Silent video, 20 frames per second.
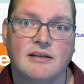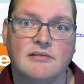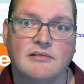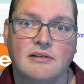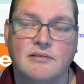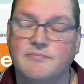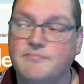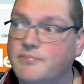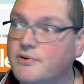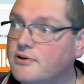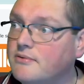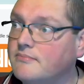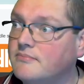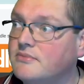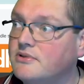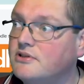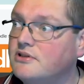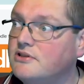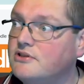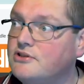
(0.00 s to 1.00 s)
And boom,
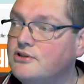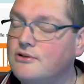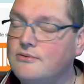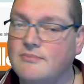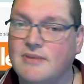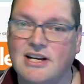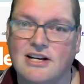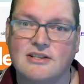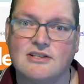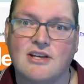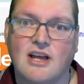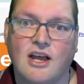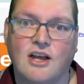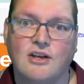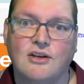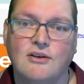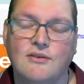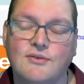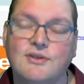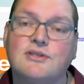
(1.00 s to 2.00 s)
in 2 minutes,
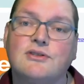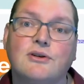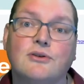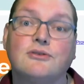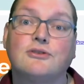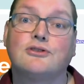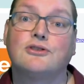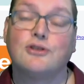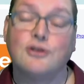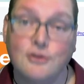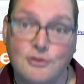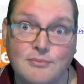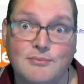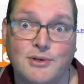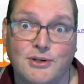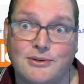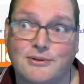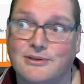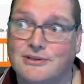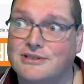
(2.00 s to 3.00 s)
you've installed 2
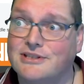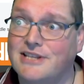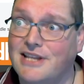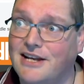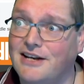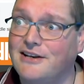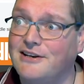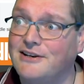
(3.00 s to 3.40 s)
Moodles then.